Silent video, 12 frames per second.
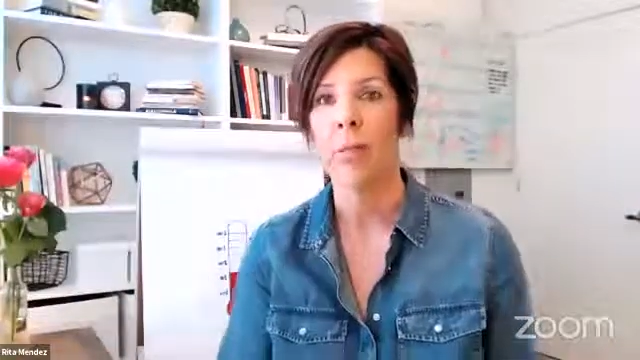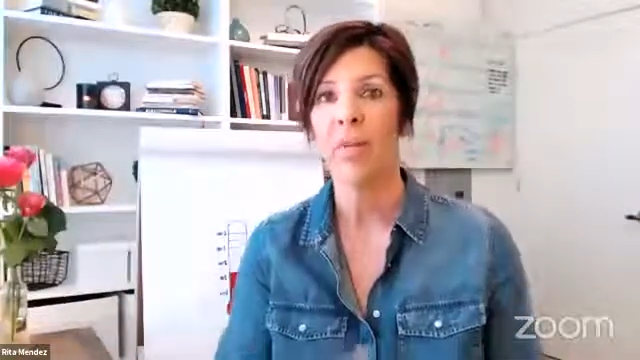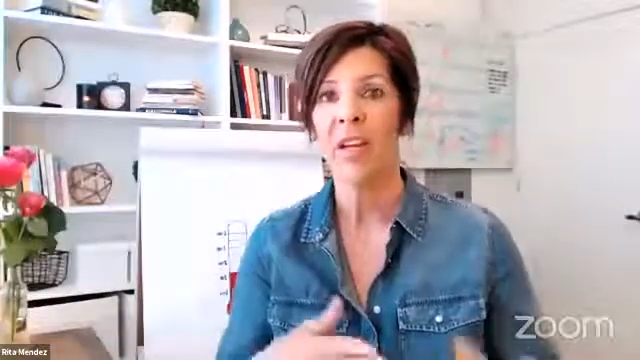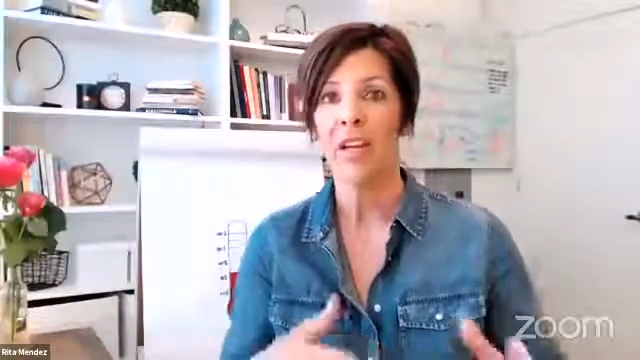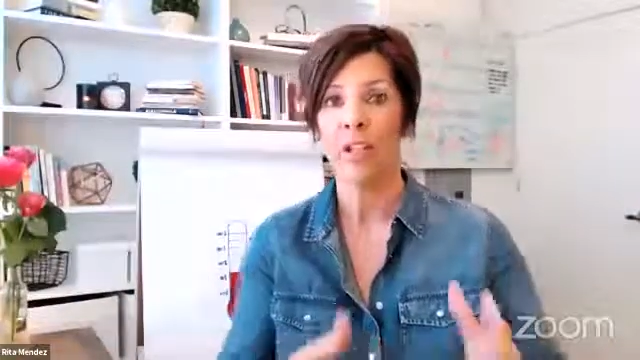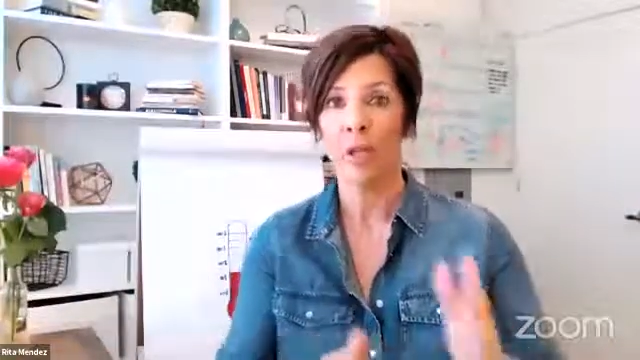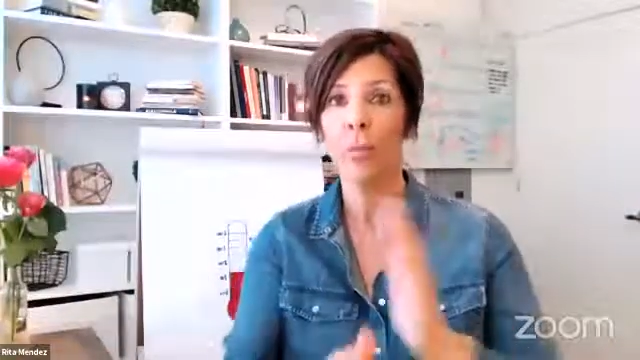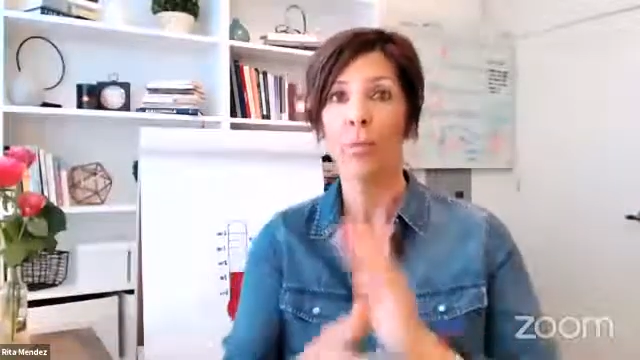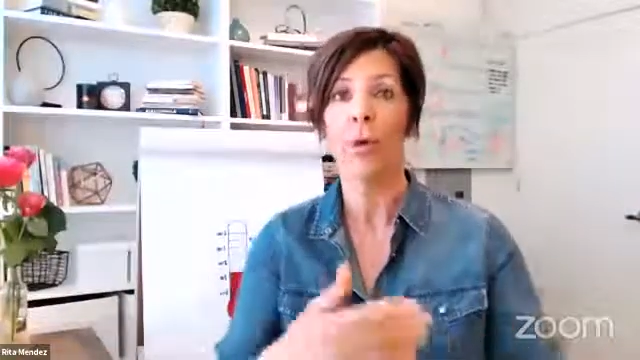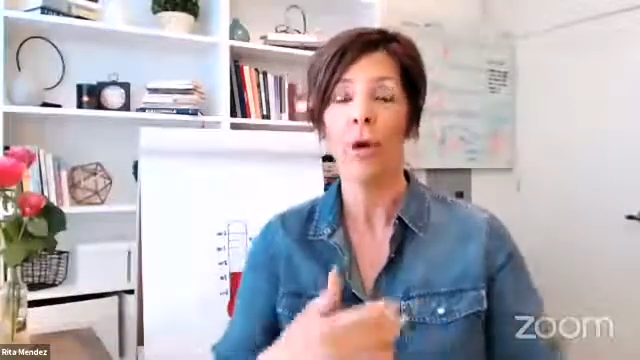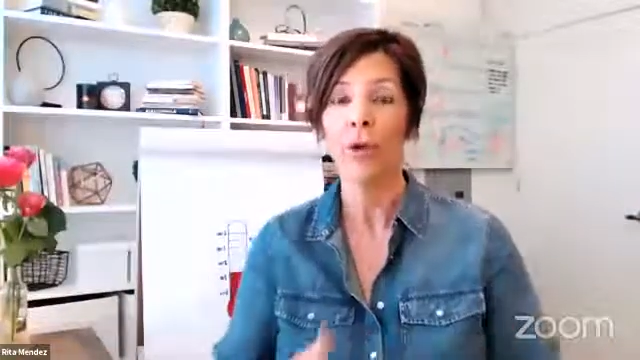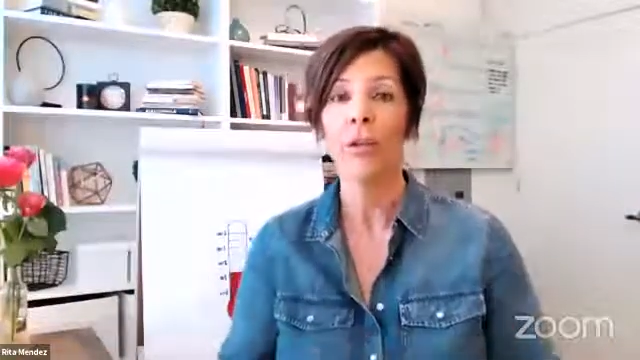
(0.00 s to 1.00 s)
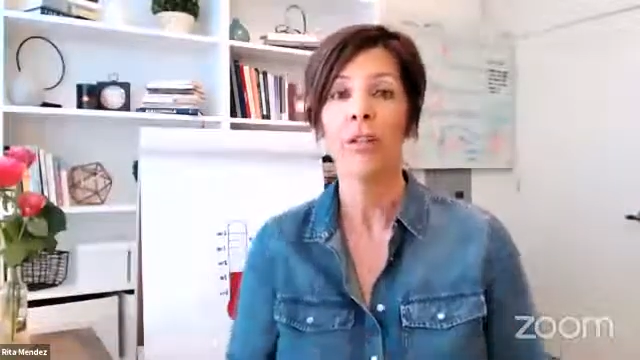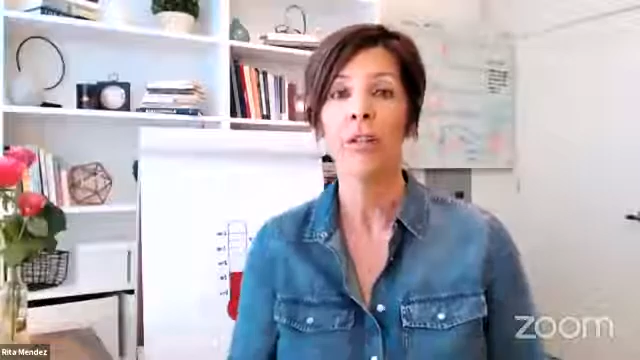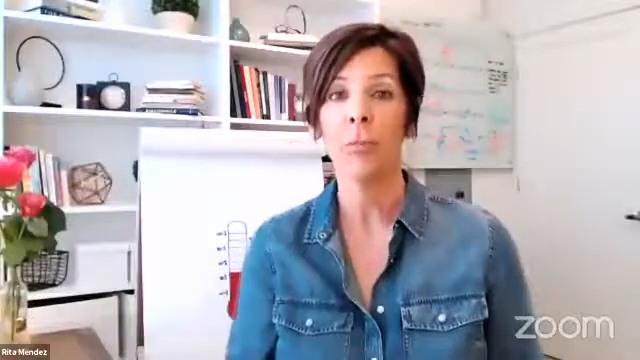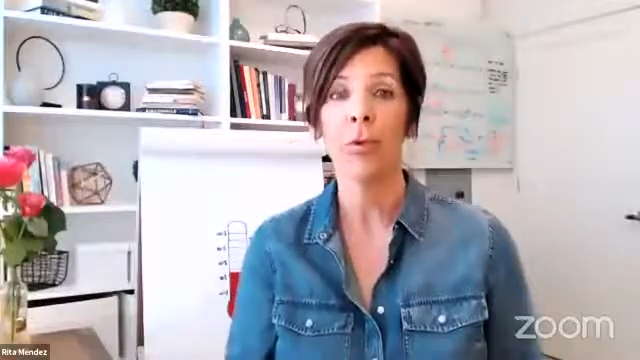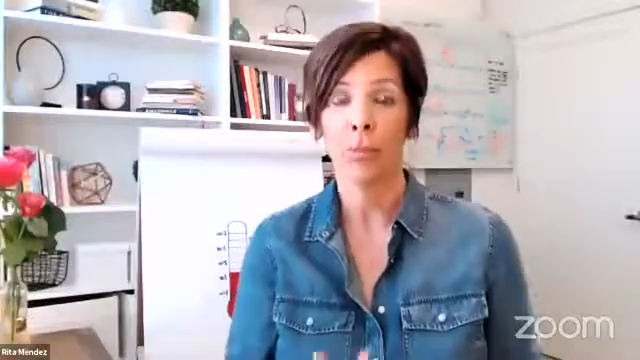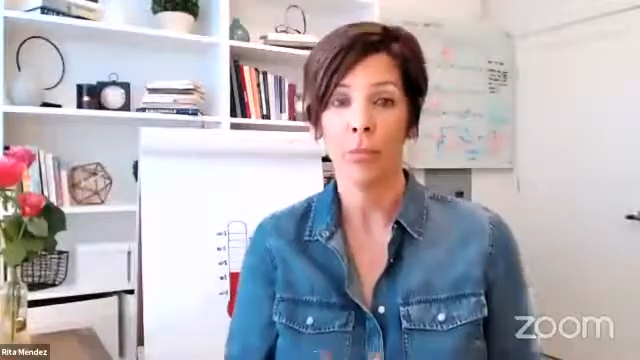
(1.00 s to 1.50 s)
Because you're
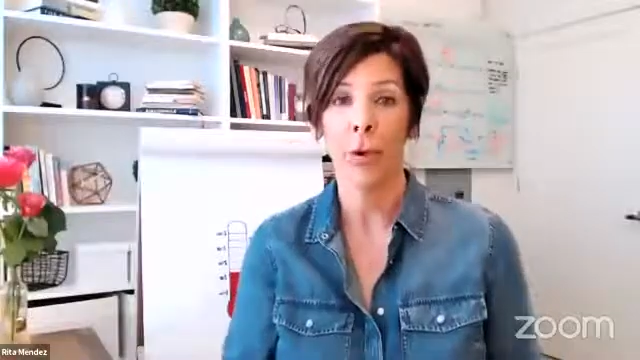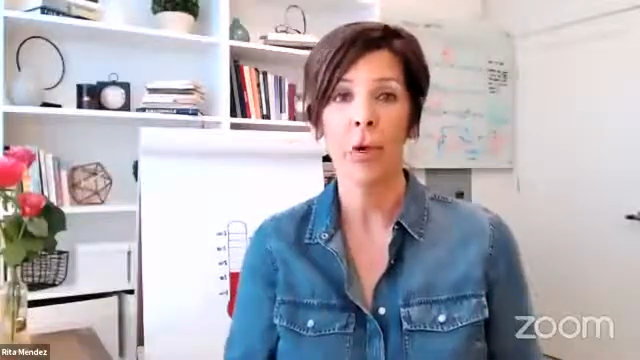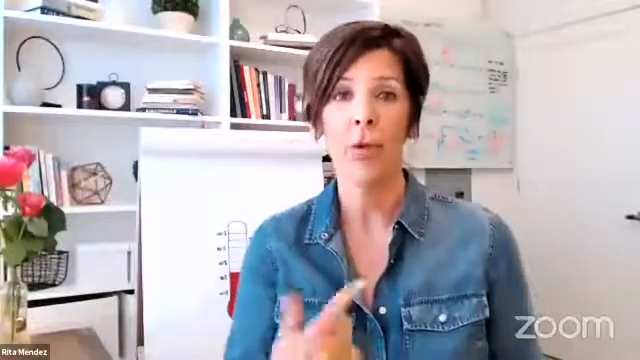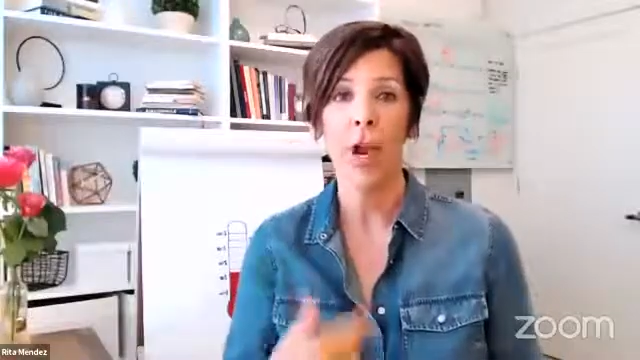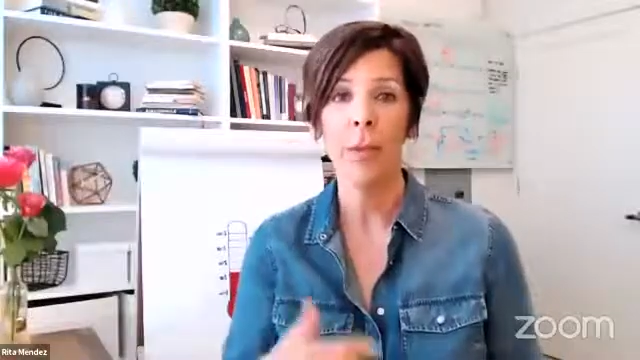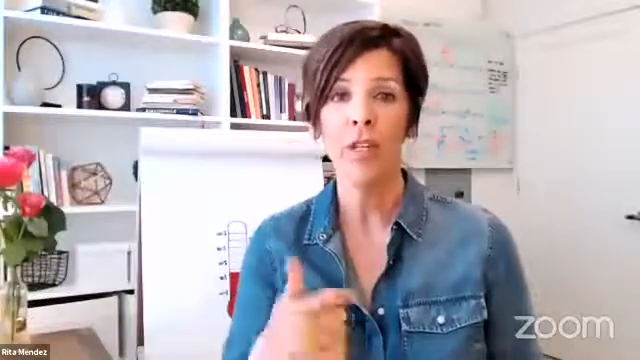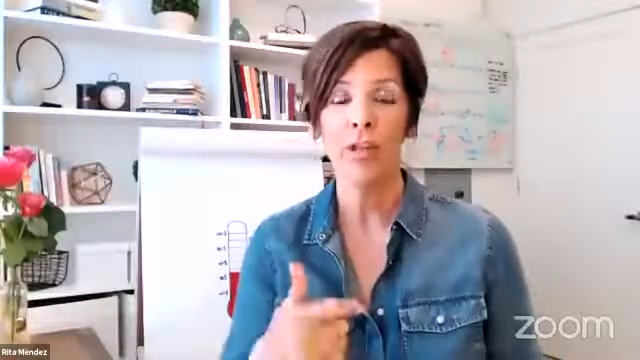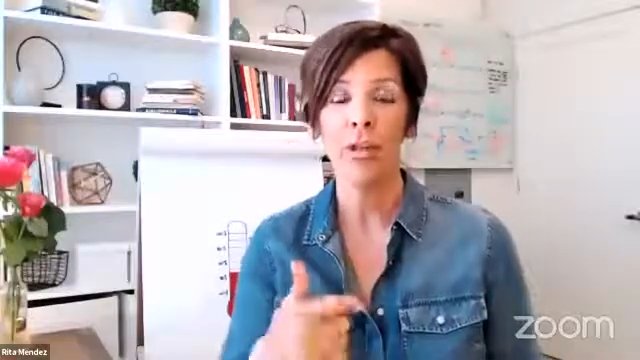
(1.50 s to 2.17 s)
programming